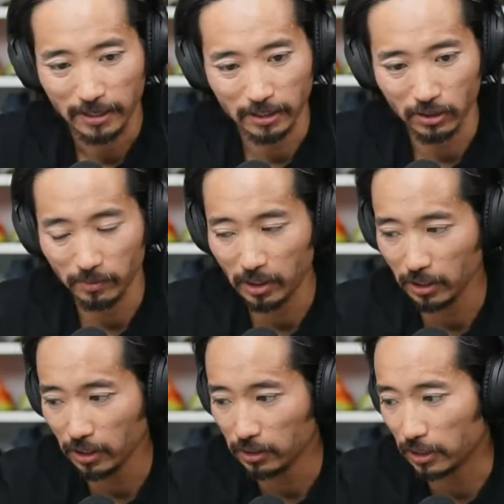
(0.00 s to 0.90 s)
Yeah, so I mean,
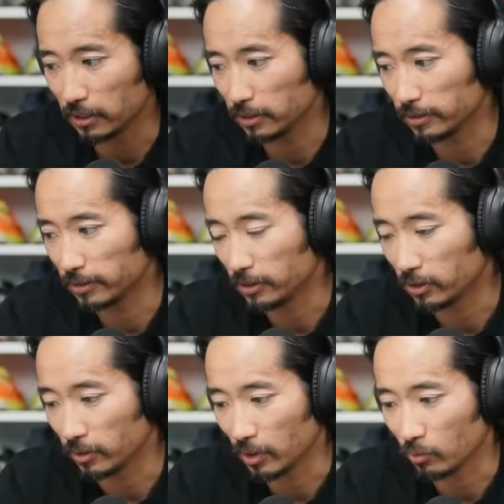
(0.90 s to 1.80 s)
I think that you
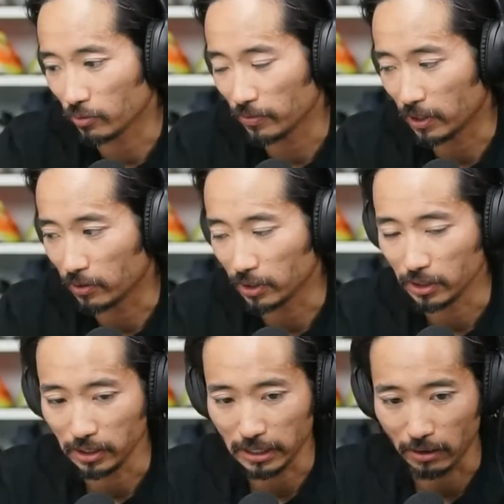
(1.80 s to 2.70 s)
know, I think we're figuring
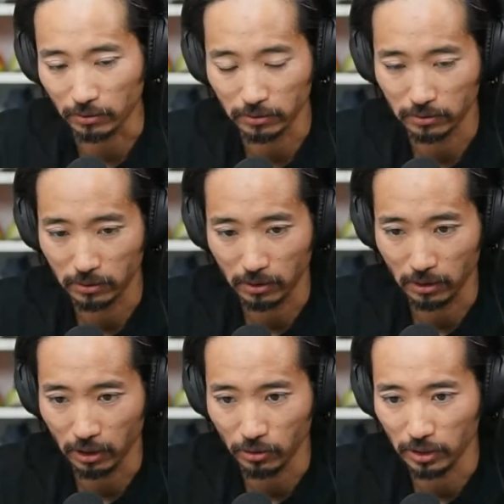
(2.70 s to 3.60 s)
things out
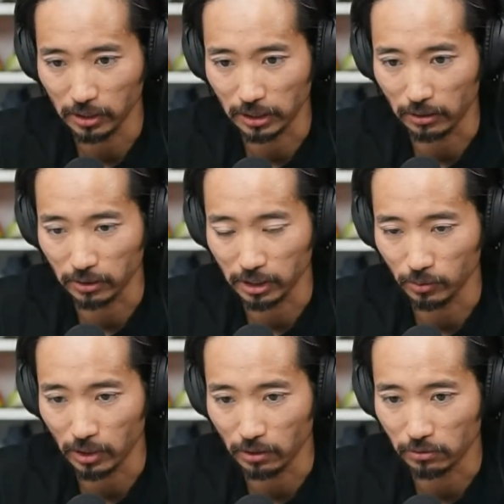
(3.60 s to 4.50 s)
uh, new things out
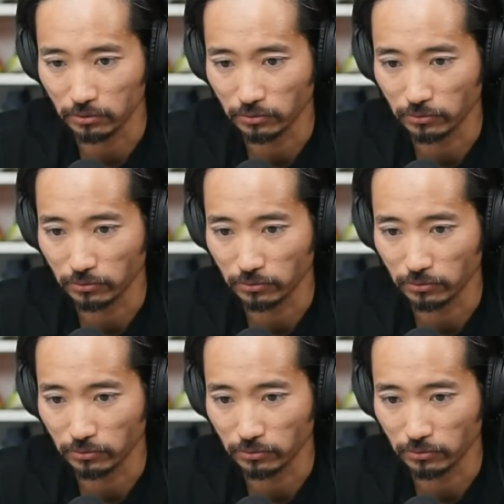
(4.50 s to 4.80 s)
as we go.